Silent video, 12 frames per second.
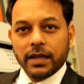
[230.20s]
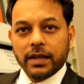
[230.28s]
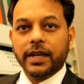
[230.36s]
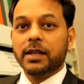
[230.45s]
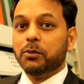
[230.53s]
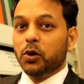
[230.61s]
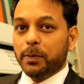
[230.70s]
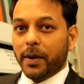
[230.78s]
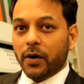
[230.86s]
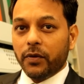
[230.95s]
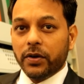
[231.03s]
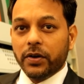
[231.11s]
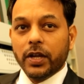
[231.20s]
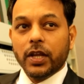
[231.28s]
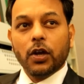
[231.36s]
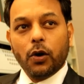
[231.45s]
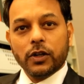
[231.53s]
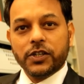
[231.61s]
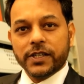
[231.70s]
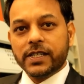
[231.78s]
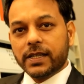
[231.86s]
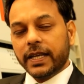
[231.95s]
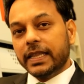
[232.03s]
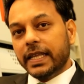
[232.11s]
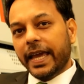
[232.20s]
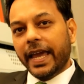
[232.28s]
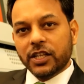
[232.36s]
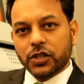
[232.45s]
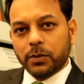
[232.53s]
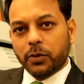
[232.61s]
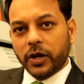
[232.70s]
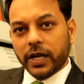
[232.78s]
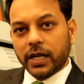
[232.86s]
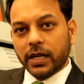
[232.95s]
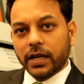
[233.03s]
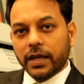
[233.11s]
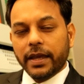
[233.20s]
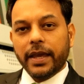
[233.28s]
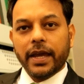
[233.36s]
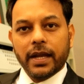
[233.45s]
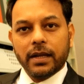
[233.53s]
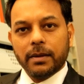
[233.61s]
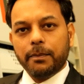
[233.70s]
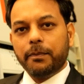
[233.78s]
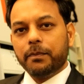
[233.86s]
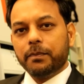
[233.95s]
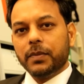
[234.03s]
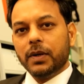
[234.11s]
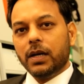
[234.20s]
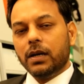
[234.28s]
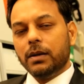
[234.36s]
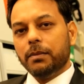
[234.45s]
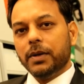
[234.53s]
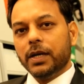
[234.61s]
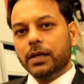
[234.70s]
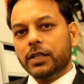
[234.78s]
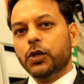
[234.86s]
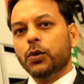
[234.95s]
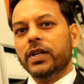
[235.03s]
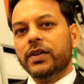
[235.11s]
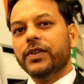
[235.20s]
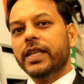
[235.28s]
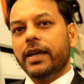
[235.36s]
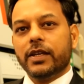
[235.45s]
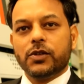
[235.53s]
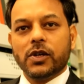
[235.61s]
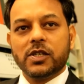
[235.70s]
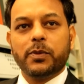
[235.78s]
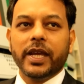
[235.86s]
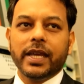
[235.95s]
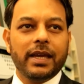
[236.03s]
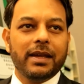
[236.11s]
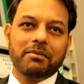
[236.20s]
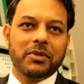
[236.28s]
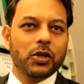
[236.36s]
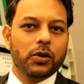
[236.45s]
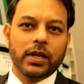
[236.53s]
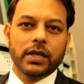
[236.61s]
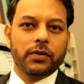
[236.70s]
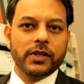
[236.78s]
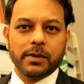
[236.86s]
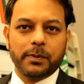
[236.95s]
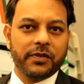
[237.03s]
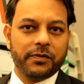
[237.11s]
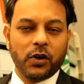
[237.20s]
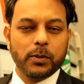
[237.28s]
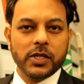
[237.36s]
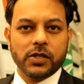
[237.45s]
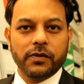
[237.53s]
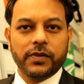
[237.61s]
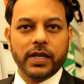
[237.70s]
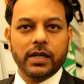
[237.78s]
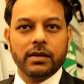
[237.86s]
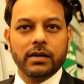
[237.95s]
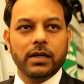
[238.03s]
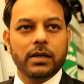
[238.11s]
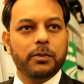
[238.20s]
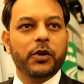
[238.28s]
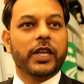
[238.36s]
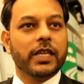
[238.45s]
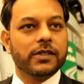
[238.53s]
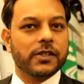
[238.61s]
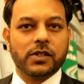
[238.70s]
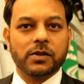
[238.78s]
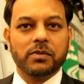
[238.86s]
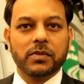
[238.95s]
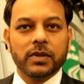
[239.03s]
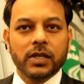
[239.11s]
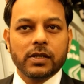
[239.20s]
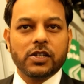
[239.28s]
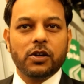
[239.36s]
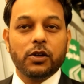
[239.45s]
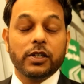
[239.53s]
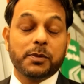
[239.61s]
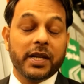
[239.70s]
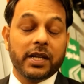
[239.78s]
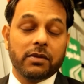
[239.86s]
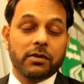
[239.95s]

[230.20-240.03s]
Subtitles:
get more power, or just take the engine brake and tune it with the exhaust brake and, you know, increase the performance of their braking system. So it's been